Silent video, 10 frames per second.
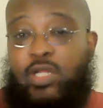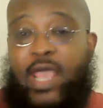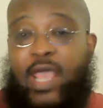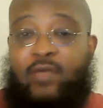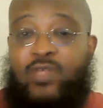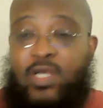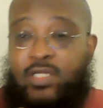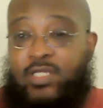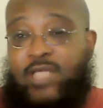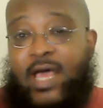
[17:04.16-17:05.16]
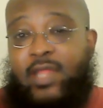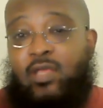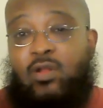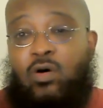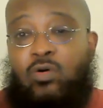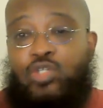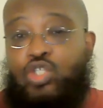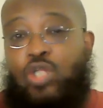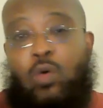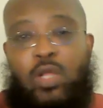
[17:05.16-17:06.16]
have decided, you know,
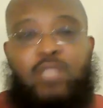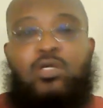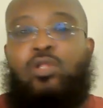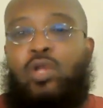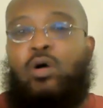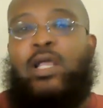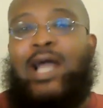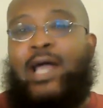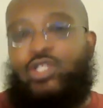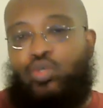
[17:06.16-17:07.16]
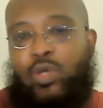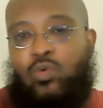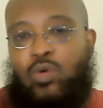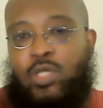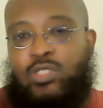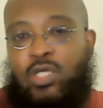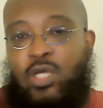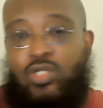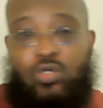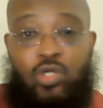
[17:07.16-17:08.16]
slowly, because Allah guides who he
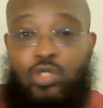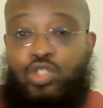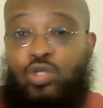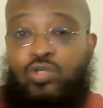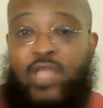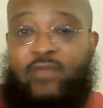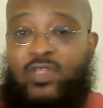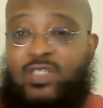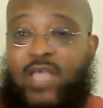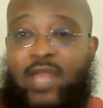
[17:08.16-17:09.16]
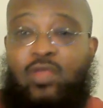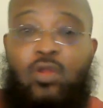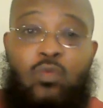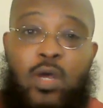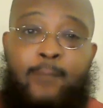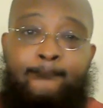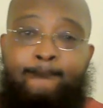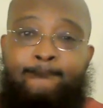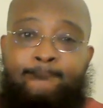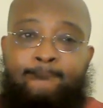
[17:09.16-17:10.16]
wants. So your children have decided, you know what,
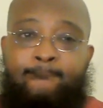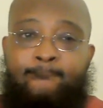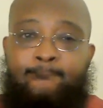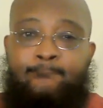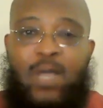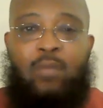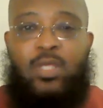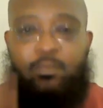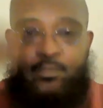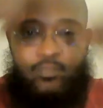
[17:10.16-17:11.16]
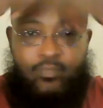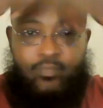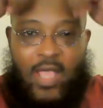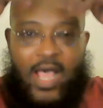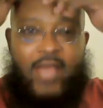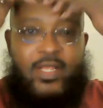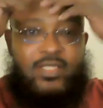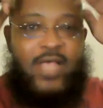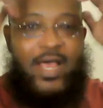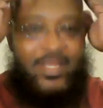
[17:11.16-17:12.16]
mommy, how
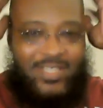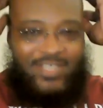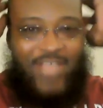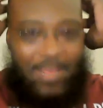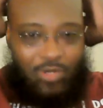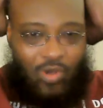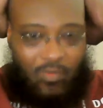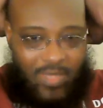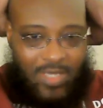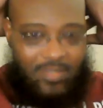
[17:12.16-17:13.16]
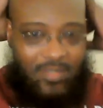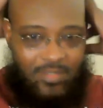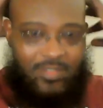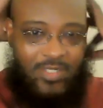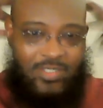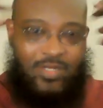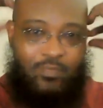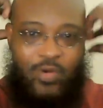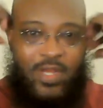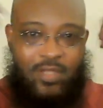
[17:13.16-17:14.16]
does hijab look on me? Does it look
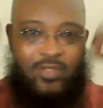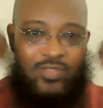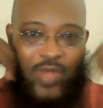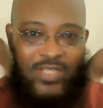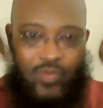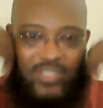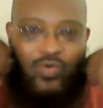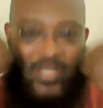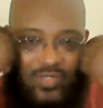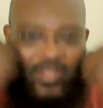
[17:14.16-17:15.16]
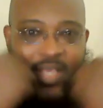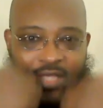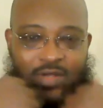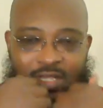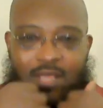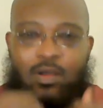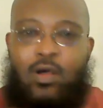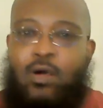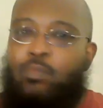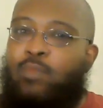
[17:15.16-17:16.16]
pretty? Does
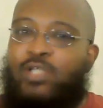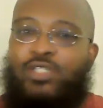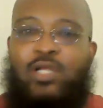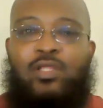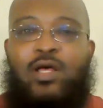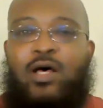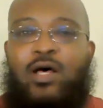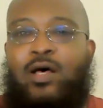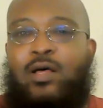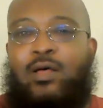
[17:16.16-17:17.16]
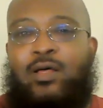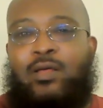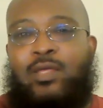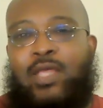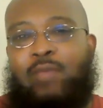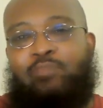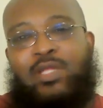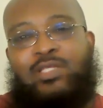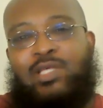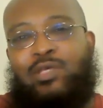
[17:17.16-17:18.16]
oh, mashallah, yeah,
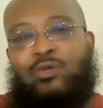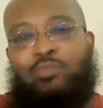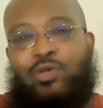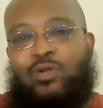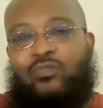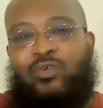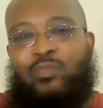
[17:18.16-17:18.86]
Binti, you beautiful,